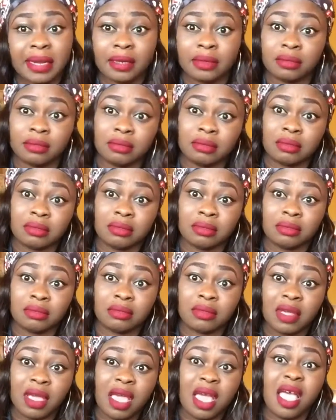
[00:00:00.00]
And
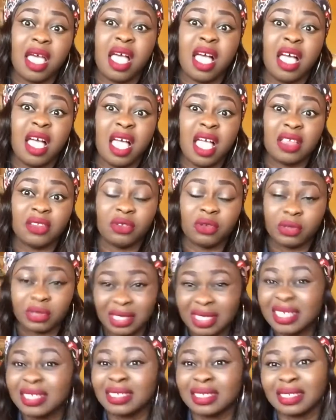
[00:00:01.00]
I
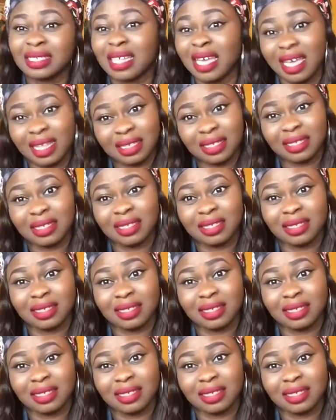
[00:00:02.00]
noticed that